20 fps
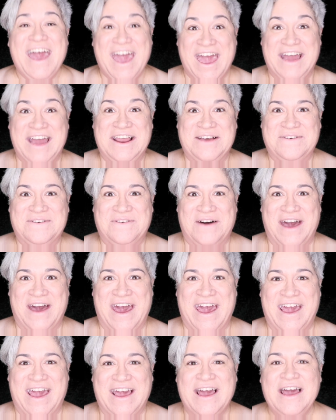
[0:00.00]

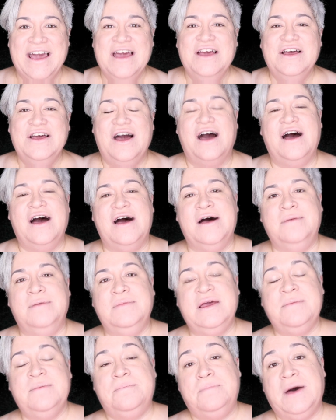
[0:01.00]
Anyway,
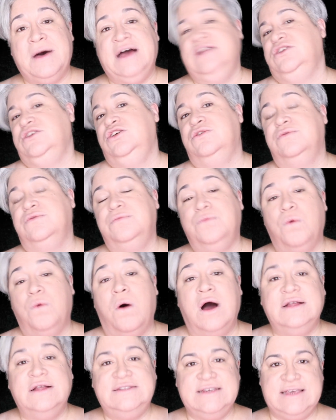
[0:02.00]
but you
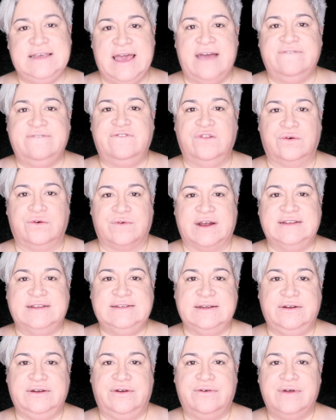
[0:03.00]
want to get
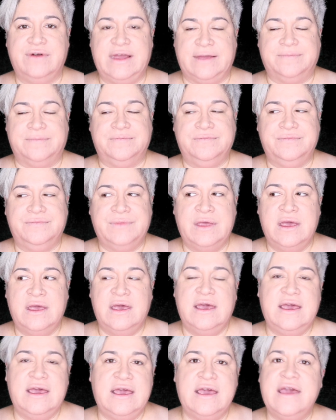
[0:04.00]
fluorescent green.
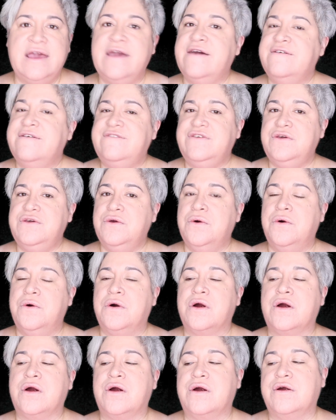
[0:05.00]
If
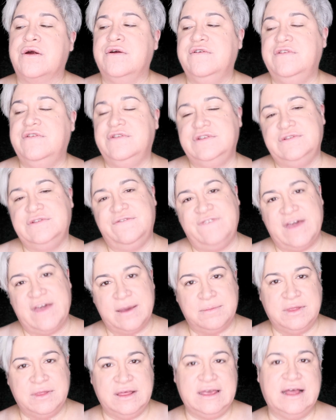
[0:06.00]
your
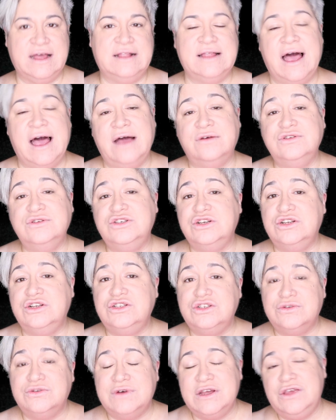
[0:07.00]
family allows you to
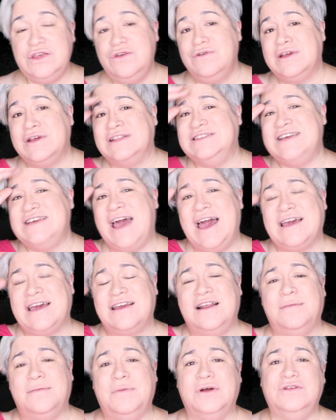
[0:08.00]
do it, you can tack
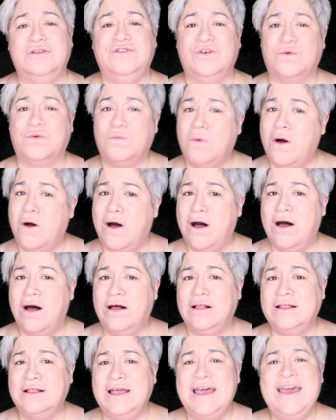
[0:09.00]
it up on your
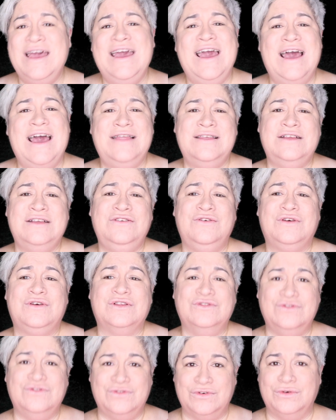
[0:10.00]
wall and then you
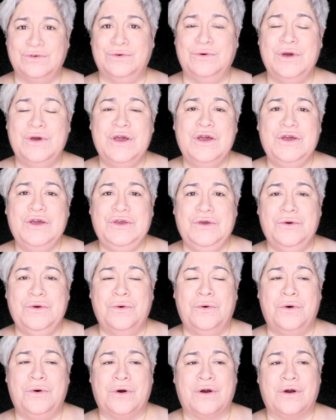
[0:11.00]
can do
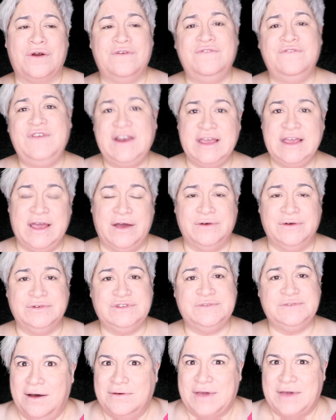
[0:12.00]
your
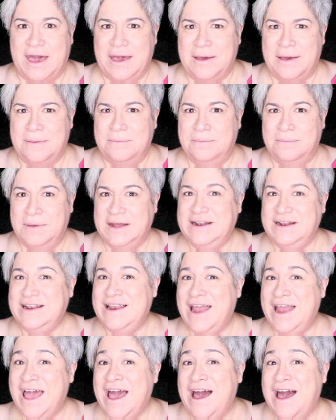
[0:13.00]
videos. Okay, but
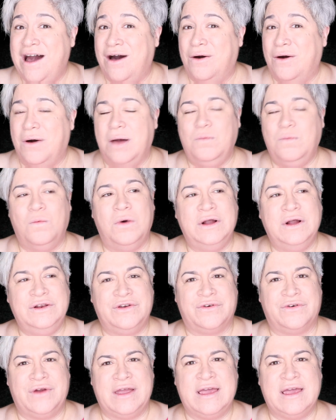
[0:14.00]
now I'm
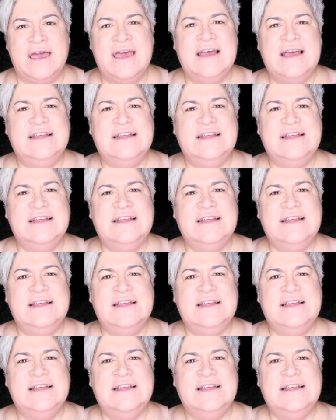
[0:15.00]
wondering,